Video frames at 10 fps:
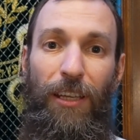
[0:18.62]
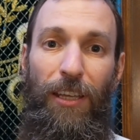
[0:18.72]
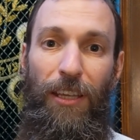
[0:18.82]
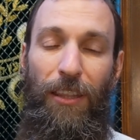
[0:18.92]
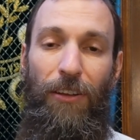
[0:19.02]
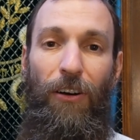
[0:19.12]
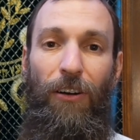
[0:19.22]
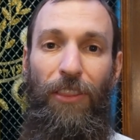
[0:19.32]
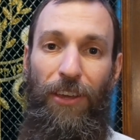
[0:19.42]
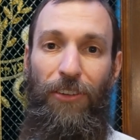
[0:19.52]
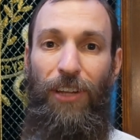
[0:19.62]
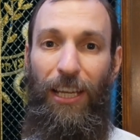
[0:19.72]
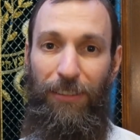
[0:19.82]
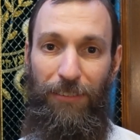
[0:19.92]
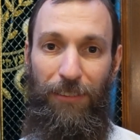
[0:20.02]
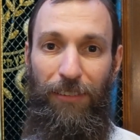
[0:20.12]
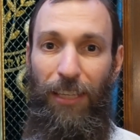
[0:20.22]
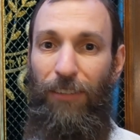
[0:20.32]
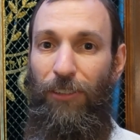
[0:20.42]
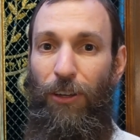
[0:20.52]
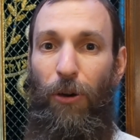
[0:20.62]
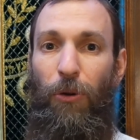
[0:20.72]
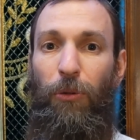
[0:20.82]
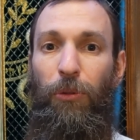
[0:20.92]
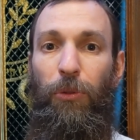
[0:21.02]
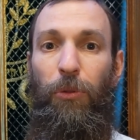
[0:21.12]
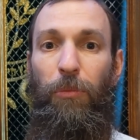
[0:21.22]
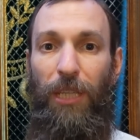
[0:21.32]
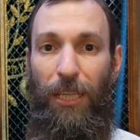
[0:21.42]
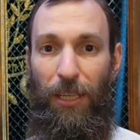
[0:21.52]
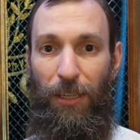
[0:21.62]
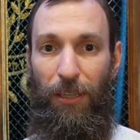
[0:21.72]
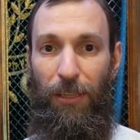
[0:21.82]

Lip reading: than all the other nights? It takes on a whole new meaning.